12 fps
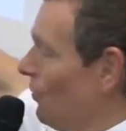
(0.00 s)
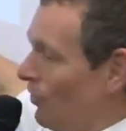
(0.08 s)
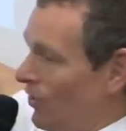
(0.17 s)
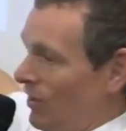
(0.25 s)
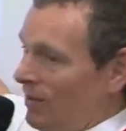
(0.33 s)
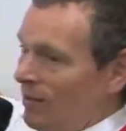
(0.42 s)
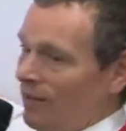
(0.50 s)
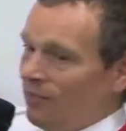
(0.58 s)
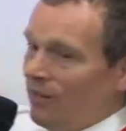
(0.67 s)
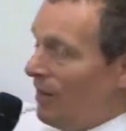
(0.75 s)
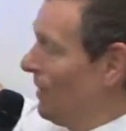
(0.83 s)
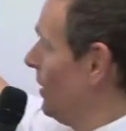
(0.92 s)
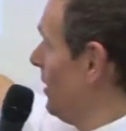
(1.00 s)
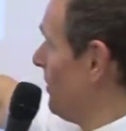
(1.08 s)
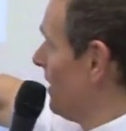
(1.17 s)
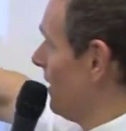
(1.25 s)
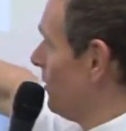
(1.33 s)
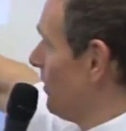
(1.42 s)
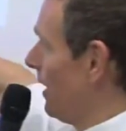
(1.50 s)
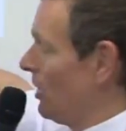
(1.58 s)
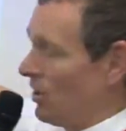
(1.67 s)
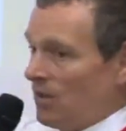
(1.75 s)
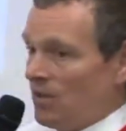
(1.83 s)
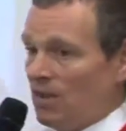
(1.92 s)
nausea, diarrhea, 30% of
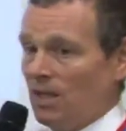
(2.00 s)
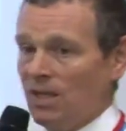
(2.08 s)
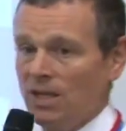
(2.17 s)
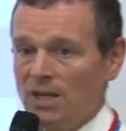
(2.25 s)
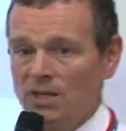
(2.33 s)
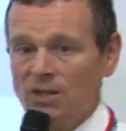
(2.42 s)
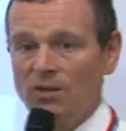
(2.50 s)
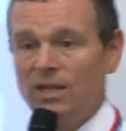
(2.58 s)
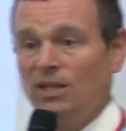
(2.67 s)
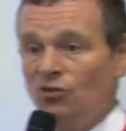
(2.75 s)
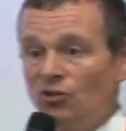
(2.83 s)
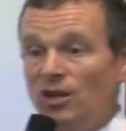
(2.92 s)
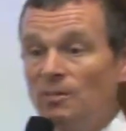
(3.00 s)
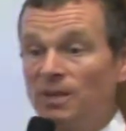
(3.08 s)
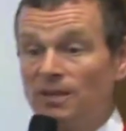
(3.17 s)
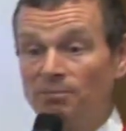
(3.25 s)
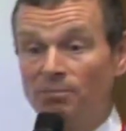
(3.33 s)
patients. So these treatments,